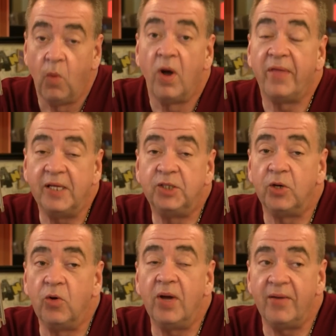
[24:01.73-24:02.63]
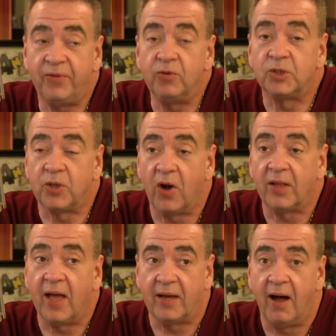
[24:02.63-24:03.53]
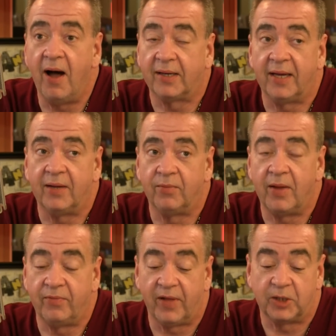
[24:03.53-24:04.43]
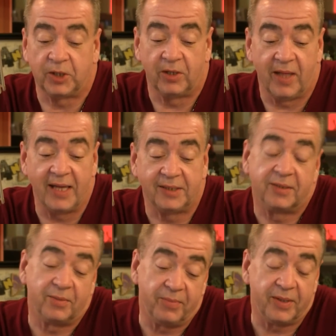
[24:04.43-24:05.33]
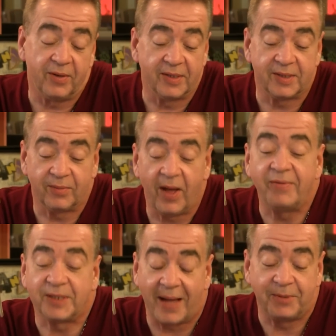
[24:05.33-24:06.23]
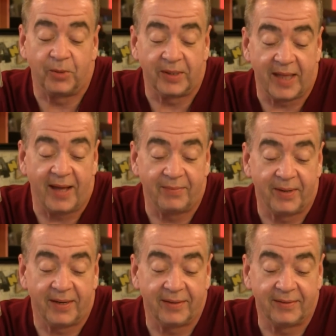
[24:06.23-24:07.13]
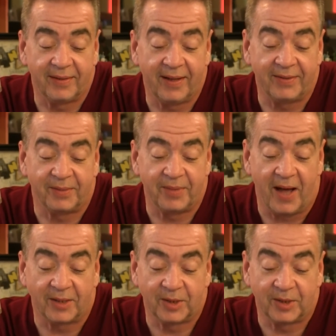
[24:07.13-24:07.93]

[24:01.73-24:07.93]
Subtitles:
Well, they do if you start like honking and flashing your lights at them because, I've stopped doing that, but it's obnoxious.